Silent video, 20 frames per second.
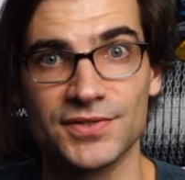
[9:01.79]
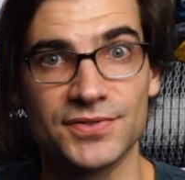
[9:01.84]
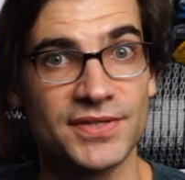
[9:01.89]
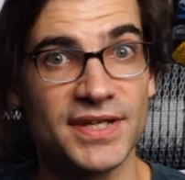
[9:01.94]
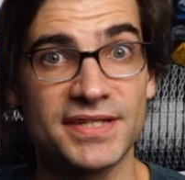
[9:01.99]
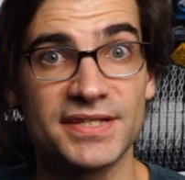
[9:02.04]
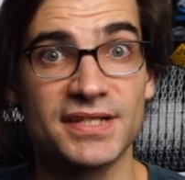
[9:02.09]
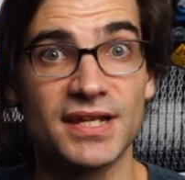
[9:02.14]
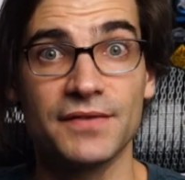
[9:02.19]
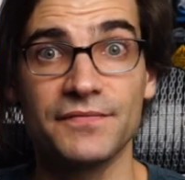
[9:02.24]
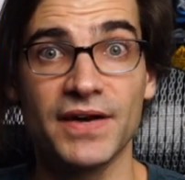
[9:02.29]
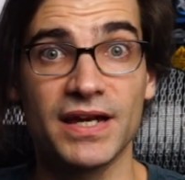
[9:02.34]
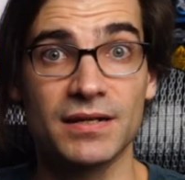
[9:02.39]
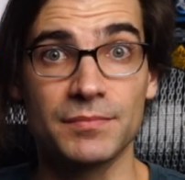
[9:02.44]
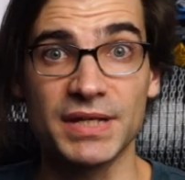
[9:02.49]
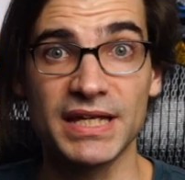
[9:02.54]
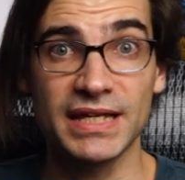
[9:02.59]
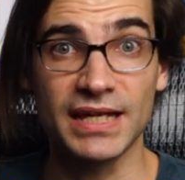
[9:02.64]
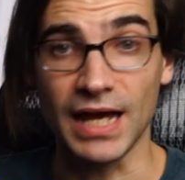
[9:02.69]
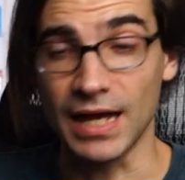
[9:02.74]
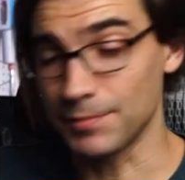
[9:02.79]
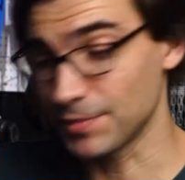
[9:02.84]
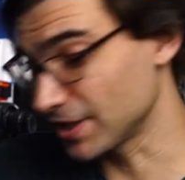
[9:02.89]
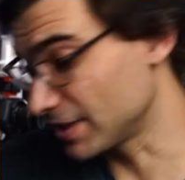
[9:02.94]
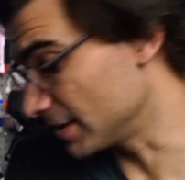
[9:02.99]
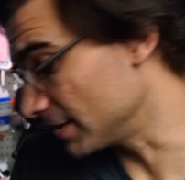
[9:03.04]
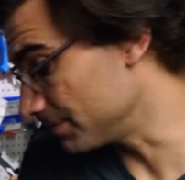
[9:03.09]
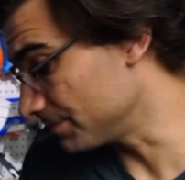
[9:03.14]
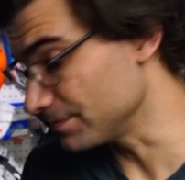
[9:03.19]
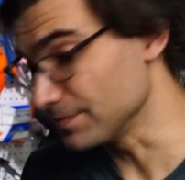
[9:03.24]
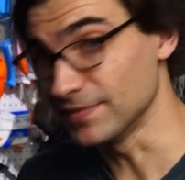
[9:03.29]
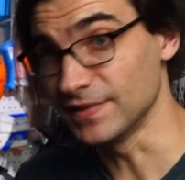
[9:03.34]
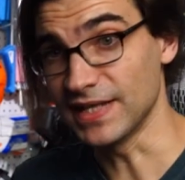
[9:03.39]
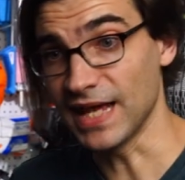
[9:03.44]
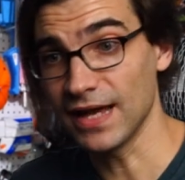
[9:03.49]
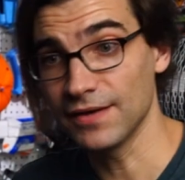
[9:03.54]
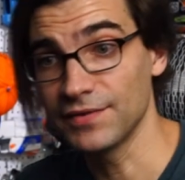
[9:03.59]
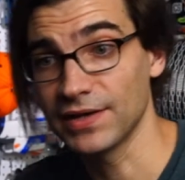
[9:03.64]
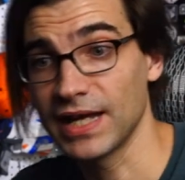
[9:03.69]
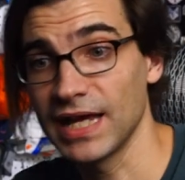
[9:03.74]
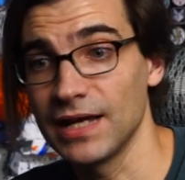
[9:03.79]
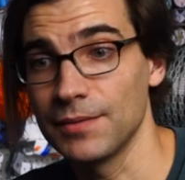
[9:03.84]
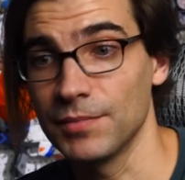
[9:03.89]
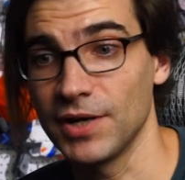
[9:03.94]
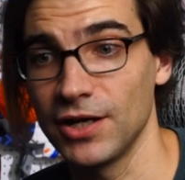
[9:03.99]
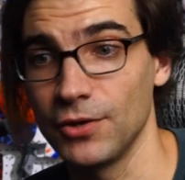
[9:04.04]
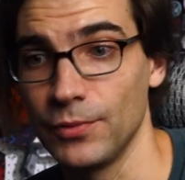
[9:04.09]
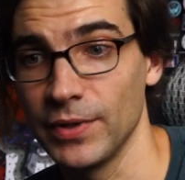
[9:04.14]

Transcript: So that's enough out of me. I'm gonna navigate my